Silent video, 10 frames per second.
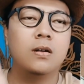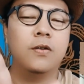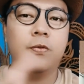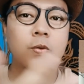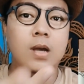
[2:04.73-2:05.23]

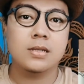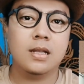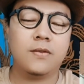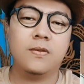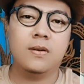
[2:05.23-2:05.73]
if you guys
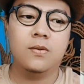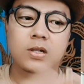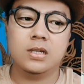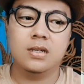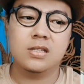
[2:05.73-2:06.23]
like are
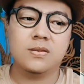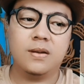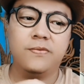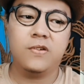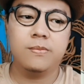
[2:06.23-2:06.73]
watching this
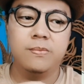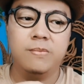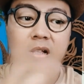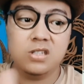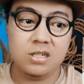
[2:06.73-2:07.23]
song from
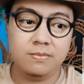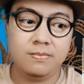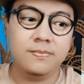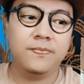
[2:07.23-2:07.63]
Belgium,